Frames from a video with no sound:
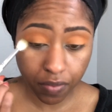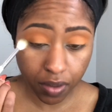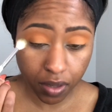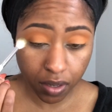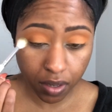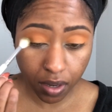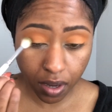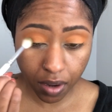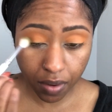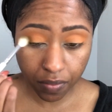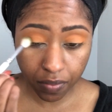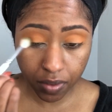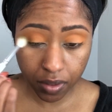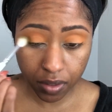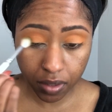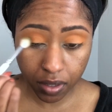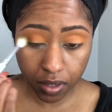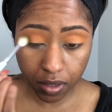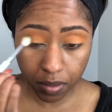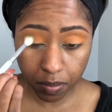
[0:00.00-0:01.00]
and not
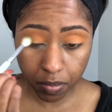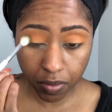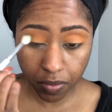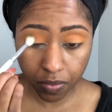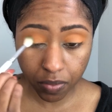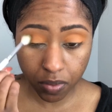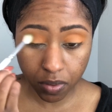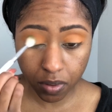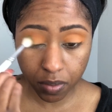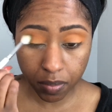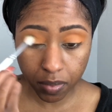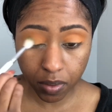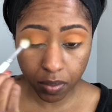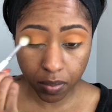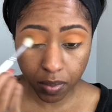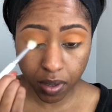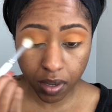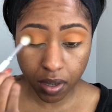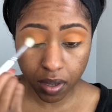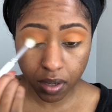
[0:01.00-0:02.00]
really perform the
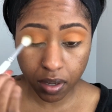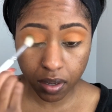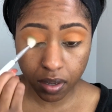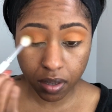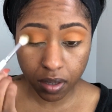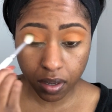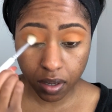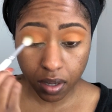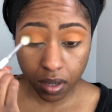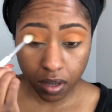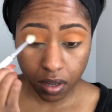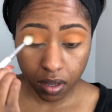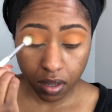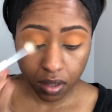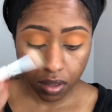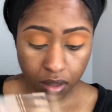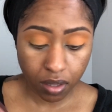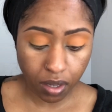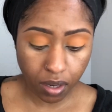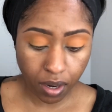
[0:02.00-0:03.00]
way
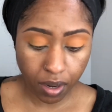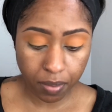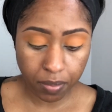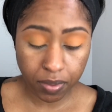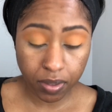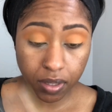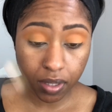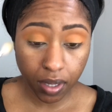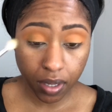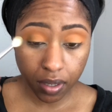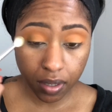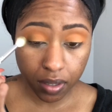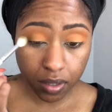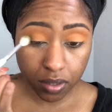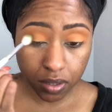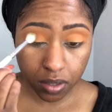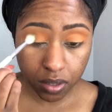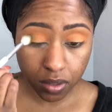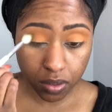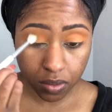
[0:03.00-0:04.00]
that I would like
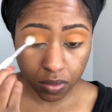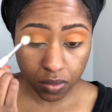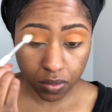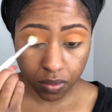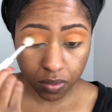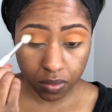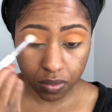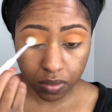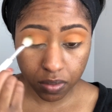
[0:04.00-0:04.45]
it to.